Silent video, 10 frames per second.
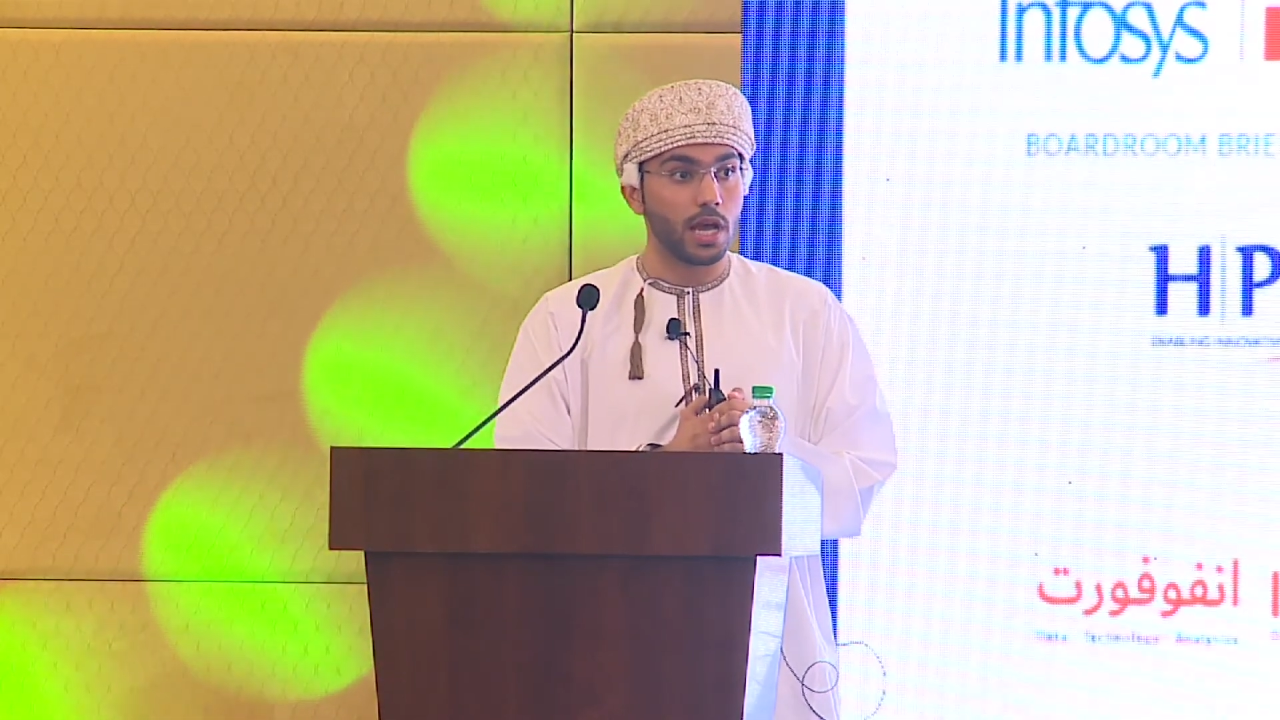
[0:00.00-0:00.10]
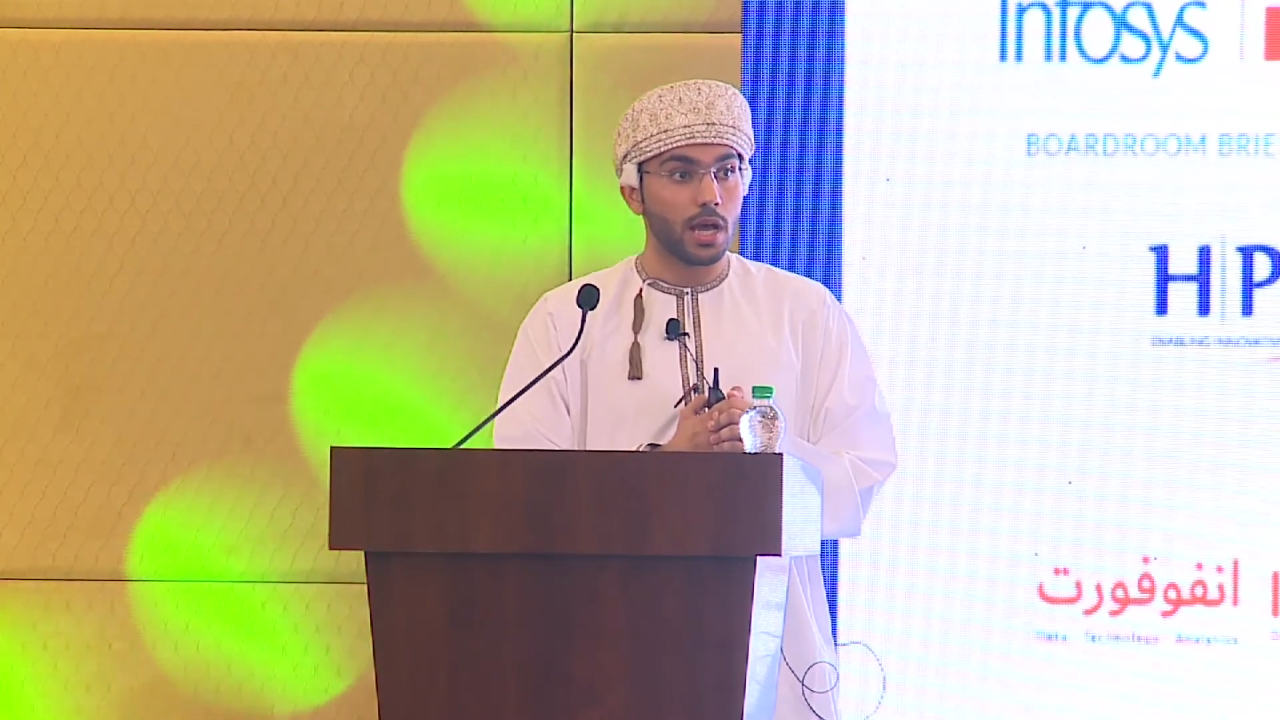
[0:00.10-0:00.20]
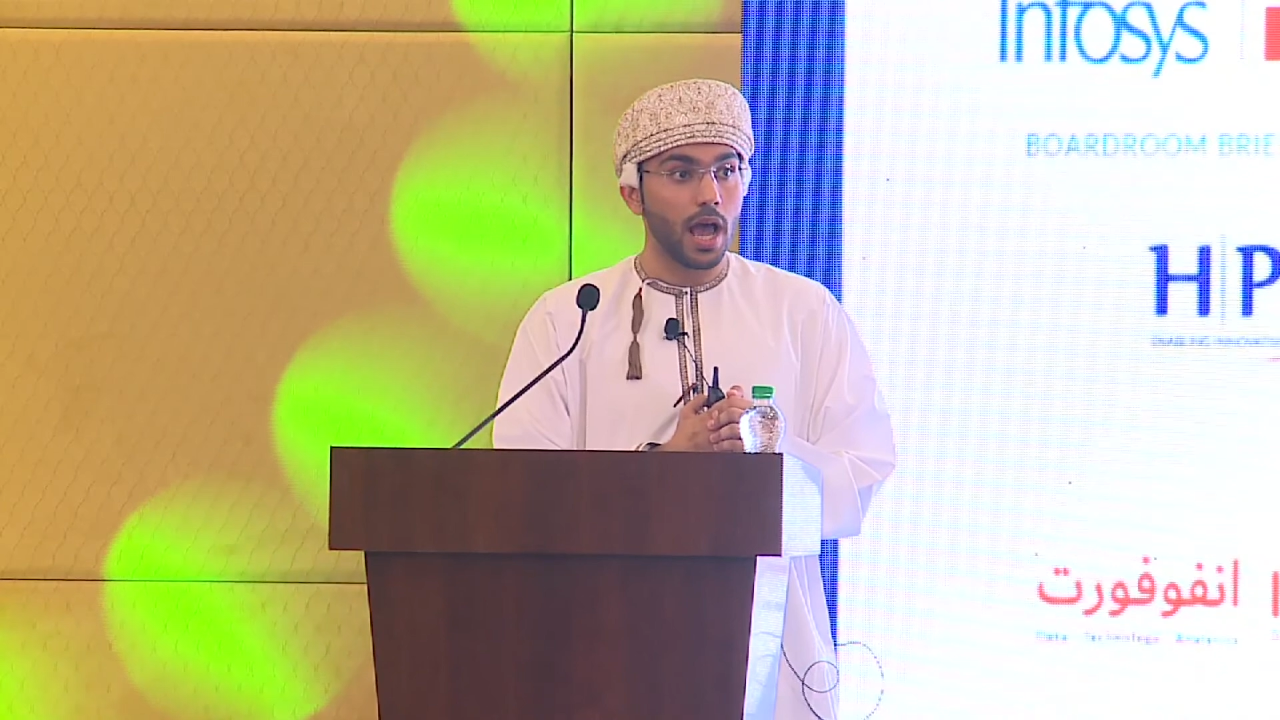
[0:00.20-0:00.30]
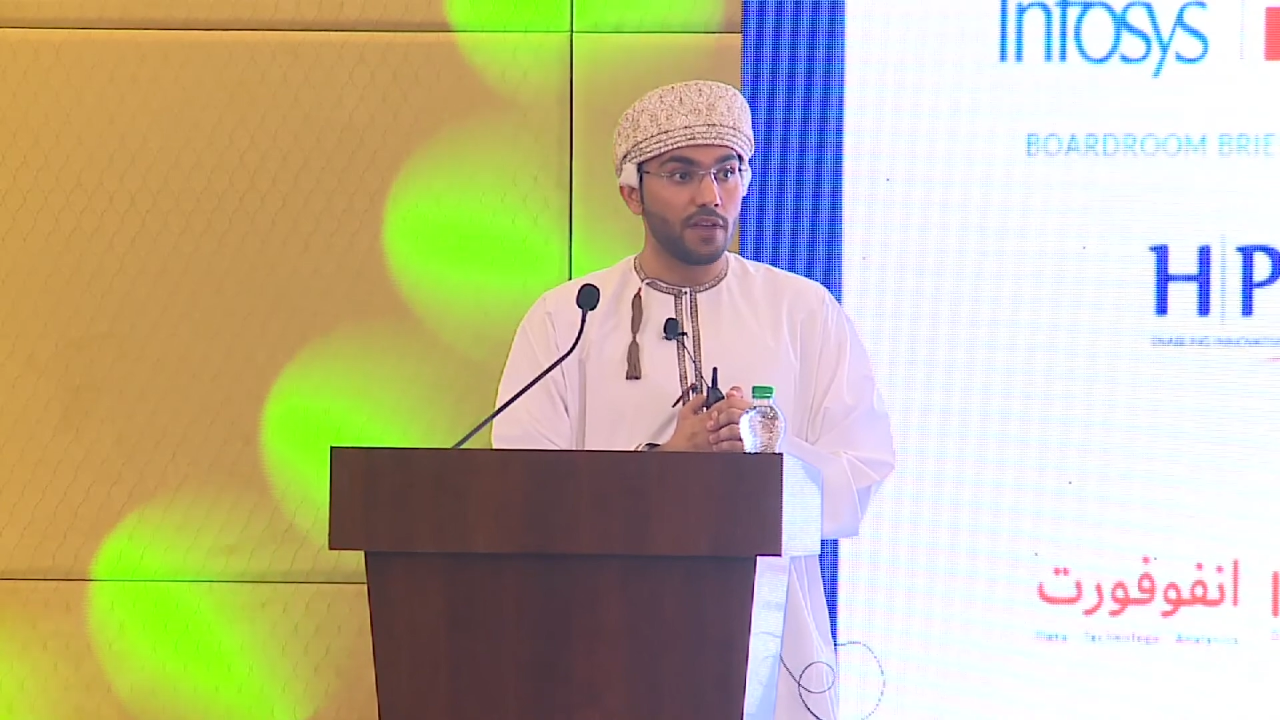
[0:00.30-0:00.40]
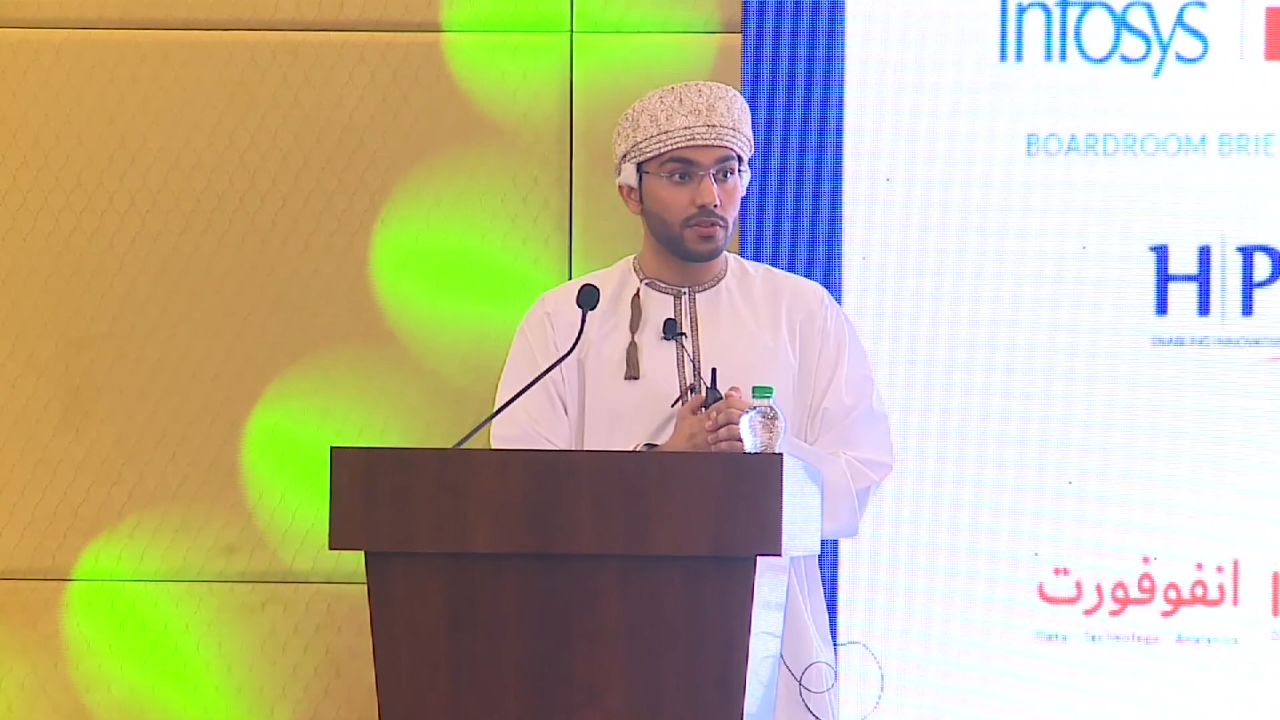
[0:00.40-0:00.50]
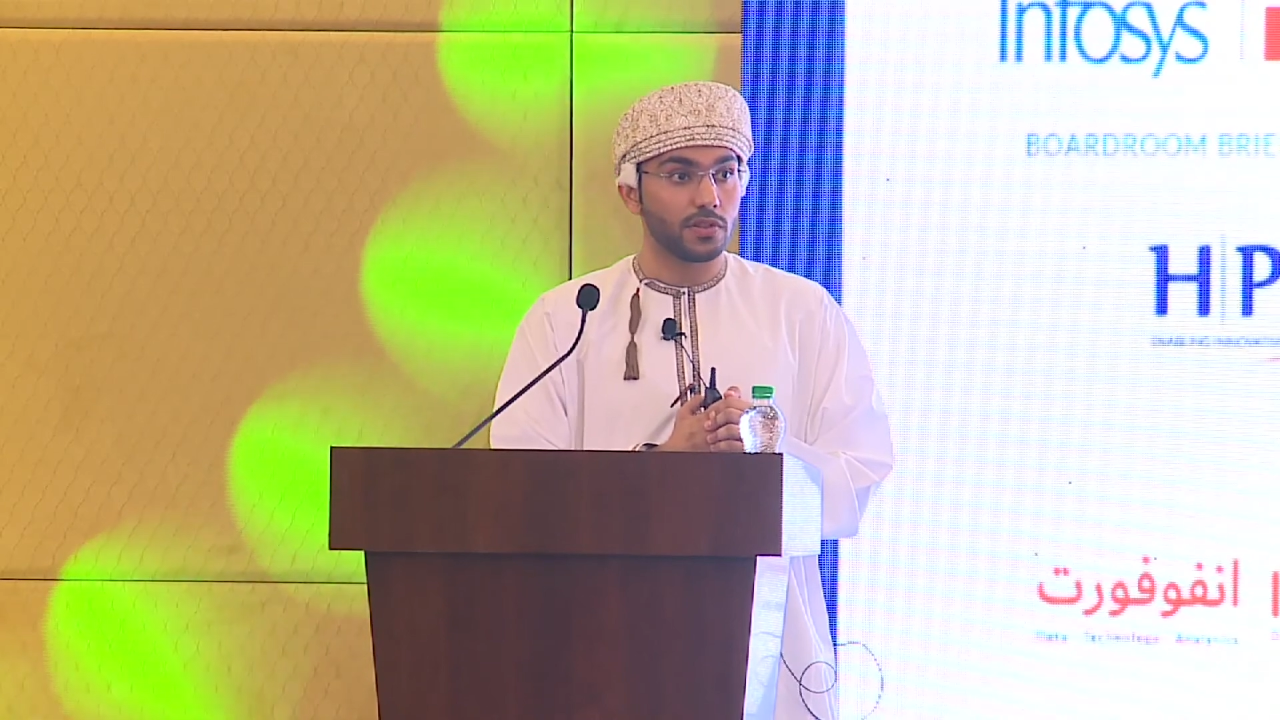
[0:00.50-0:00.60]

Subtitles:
after